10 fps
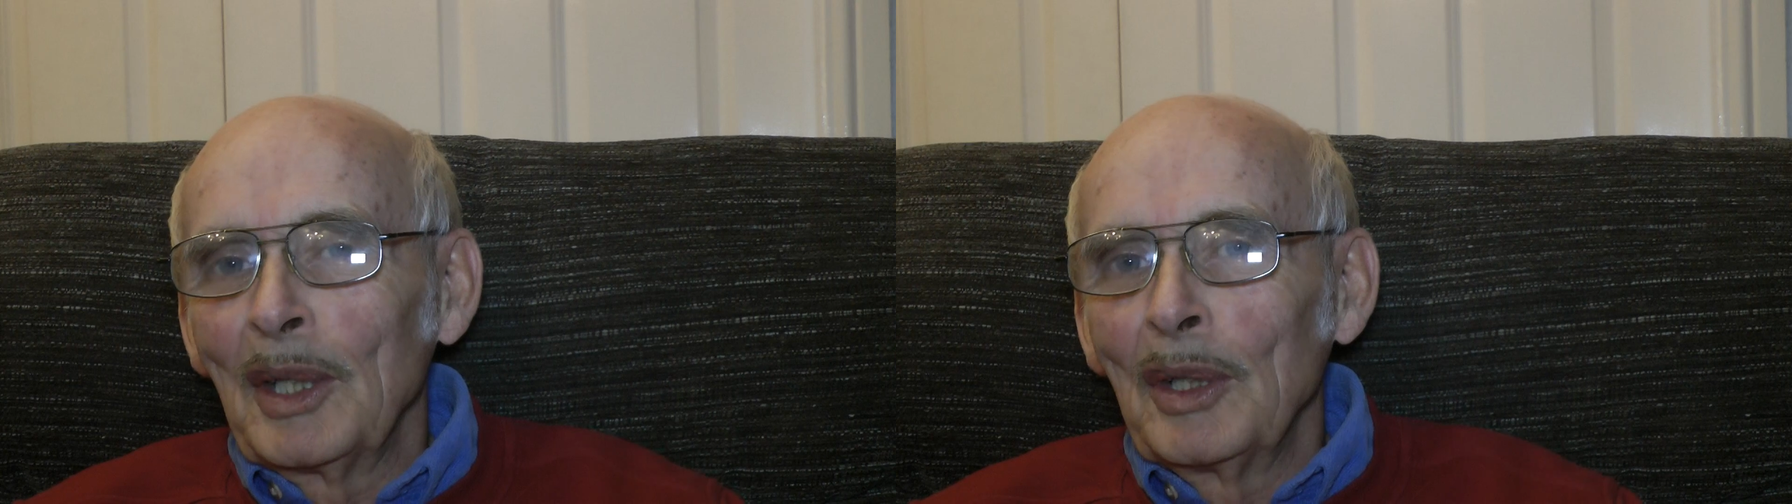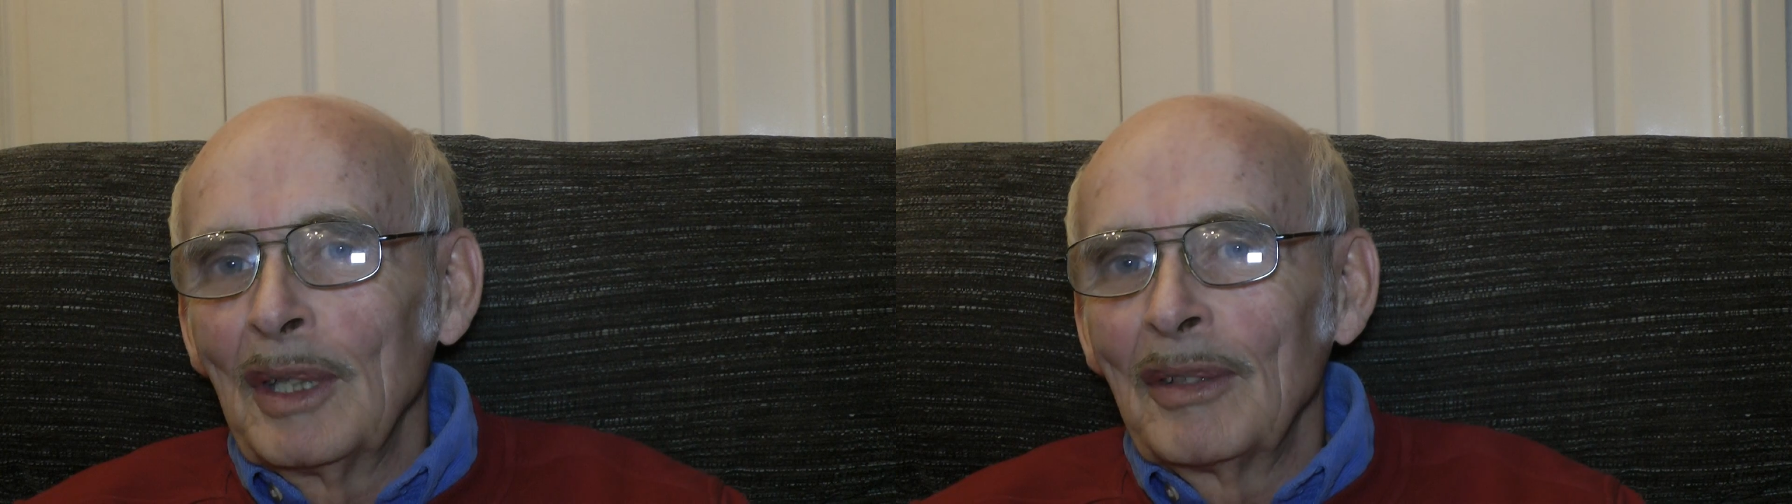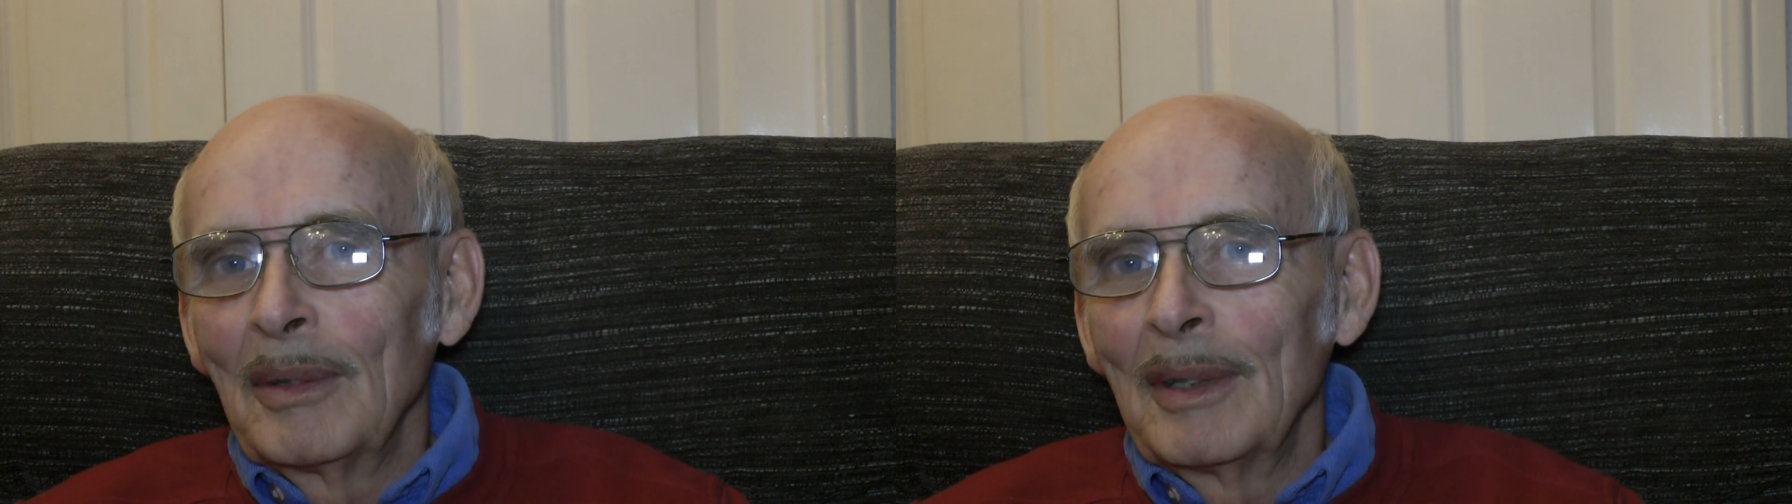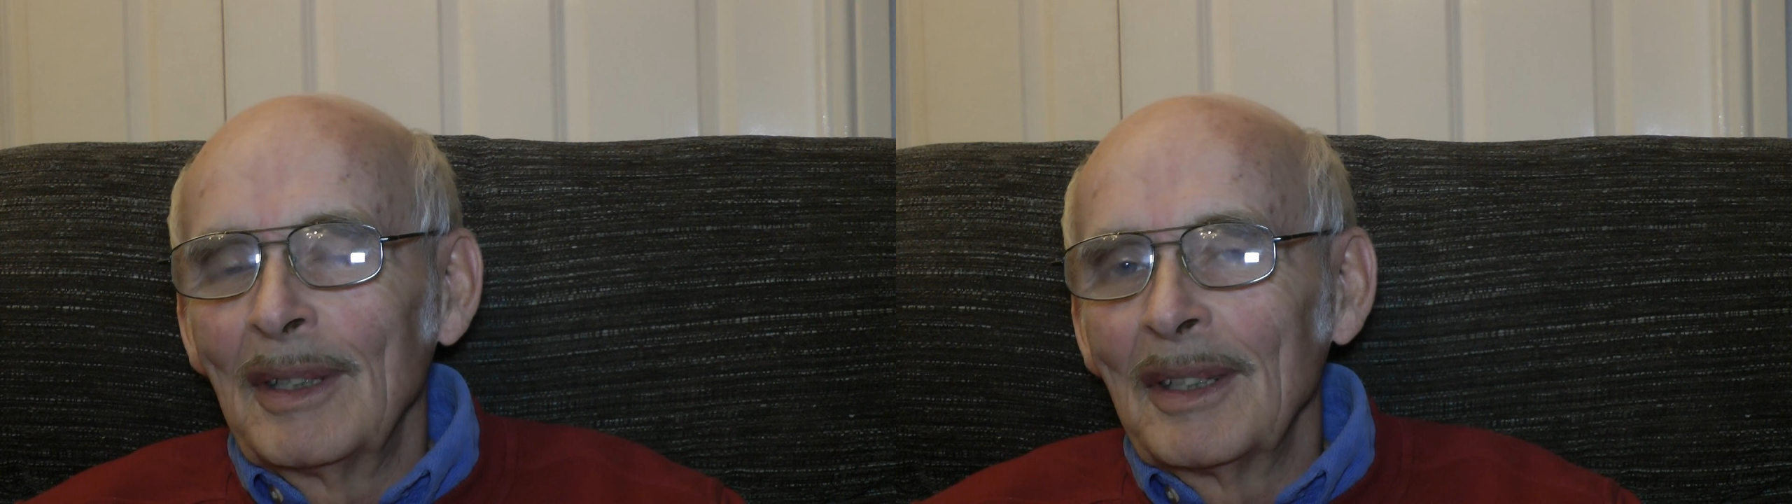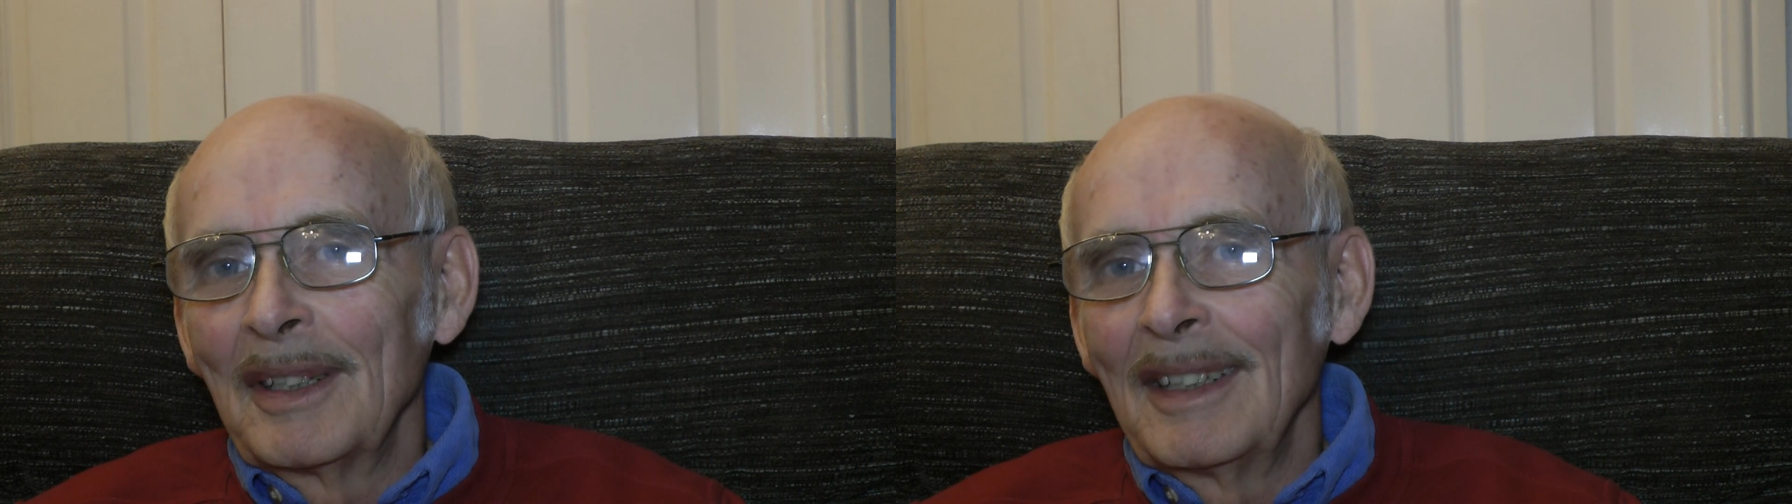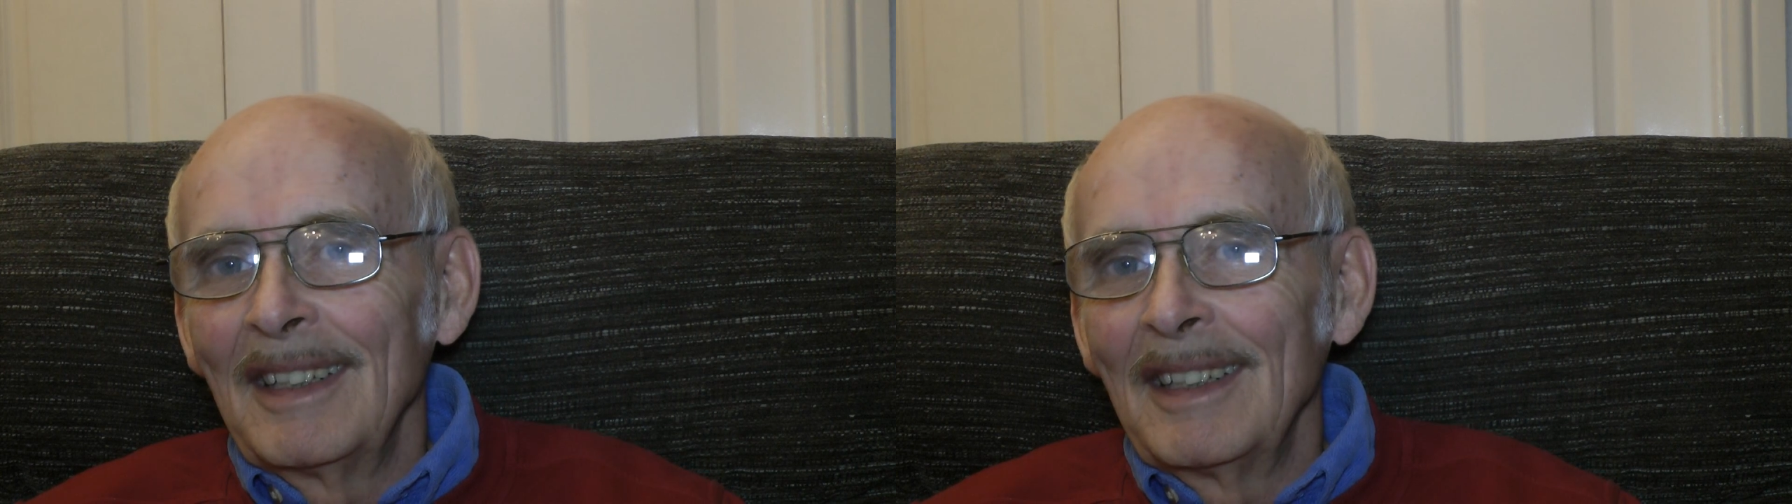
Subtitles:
North Road,